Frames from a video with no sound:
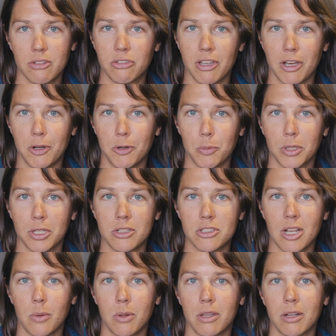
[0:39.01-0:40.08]
So we're going to
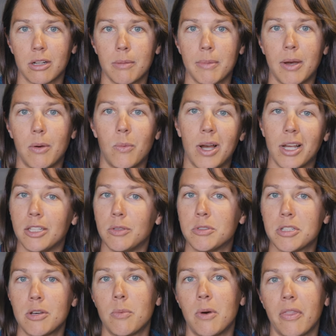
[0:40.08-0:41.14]
chat with her about why you
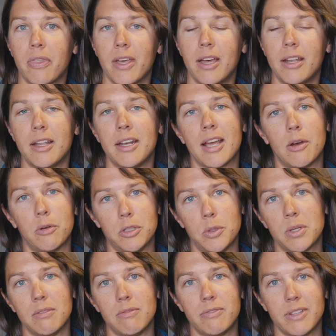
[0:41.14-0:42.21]
don't want that and how
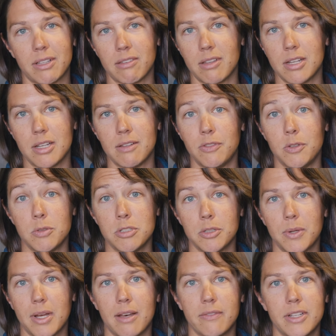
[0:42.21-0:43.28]
you can fix it if you do
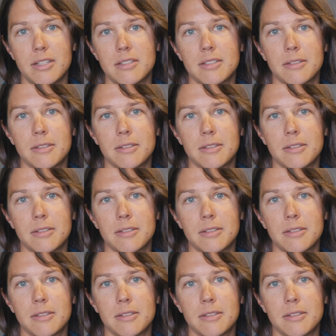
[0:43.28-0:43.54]
have it.